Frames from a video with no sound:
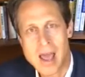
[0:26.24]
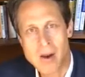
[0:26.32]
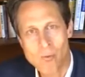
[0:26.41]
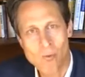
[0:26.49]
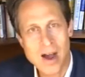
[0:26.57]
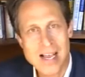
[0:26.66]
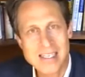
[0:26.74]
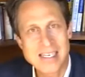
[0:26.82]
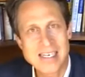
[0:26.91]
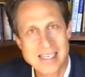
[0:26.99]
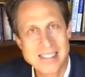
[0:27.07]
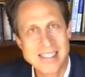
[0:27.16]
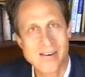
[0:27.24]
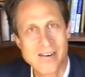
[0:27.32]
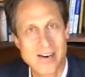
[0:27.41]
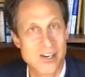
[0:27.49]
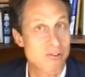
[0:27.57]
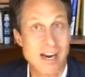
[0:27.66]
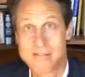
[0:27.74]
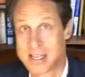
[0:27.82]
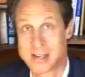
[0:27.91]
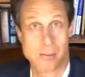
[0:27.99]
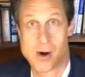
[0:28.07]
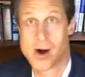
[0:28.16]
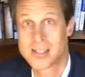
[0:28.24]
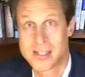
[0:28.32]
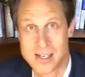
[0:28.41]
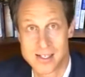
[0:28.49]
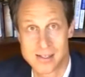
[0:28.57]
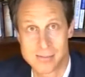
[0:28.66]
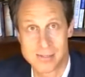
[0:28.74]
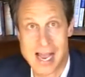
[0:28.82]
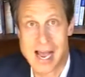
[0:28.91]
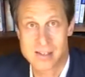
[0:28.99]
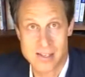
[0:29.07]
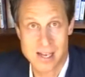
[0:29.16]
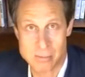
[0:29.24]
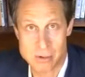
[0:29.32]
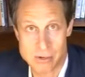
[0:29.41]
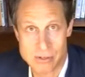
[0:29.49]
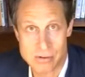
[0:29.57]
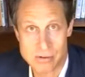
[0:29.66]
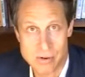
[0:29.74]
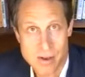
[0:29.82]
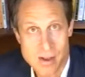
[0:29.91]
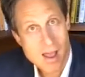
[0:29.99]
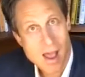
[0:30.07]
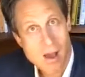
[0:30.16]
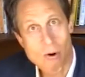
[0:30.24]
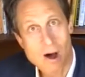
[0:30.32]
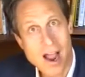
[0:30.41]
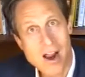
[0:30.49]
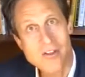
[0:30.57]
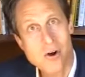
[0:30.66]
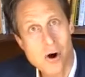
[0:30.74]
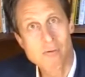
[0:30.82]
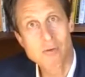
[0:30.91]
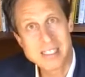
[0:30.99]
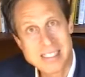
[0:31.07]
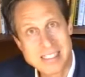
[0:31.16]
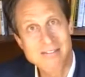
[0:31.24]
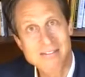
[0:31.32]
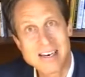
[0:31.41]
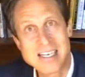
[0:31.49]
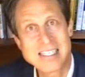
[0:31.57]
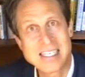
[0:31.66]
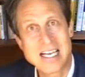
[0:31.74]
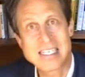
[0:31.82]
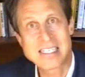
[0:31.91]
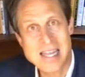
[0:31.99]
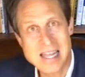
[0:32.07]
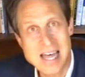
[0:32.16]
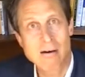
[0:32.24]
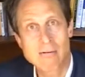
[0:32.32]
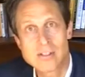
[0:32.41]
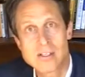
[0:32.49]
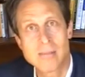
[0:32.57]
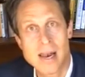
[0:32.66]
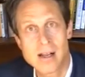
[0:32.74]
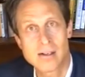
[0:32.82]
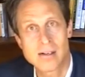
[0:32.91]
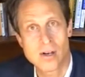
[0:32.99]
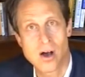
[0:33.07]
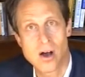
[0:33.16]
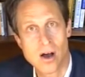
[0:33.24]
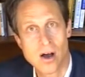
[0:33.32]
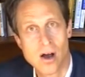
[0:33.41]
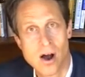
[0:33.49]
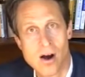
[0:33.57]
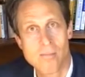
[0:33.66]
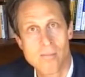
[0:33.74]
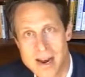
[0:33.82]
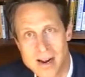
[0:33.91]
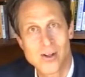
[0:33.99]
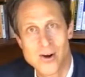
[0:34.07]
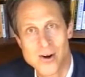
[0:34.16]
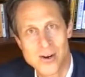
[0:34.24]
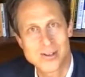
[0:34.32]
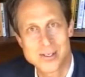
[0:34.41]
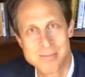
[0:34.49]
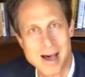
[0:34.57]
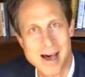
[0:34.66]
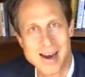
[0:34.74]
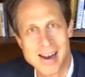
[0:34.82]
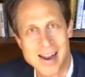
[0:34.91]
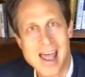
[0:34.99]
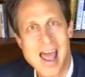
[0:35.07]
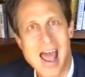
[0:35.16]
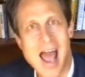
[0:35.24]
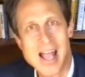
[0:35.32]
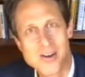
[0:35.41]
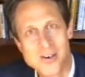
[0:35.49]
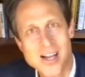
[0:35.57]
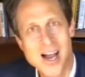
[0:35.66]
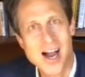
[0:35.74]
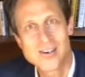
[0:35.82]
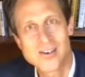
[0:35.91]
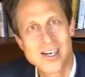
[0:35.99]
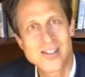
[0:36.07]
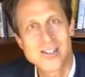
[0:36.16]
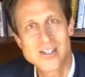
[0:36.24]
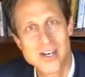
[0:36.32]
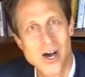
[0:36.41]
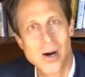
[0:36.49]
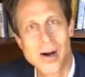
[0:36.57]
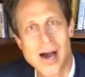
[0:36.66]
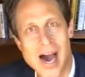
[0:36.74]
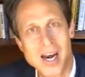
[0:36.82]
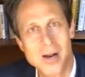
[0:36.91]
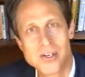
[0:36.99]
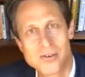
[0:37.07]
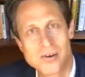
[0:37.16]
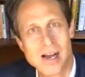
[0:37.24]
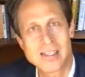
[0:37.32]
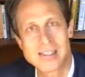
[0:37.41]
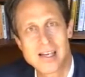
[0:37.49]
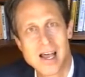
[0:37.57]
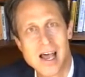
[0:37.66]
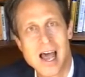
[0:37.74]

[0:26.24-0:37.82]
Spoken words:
And why is it necessary to treat everything from autism to Alzheimer's? And why are there over 76,000 medical articles about it, and your doctor doesn't know how to address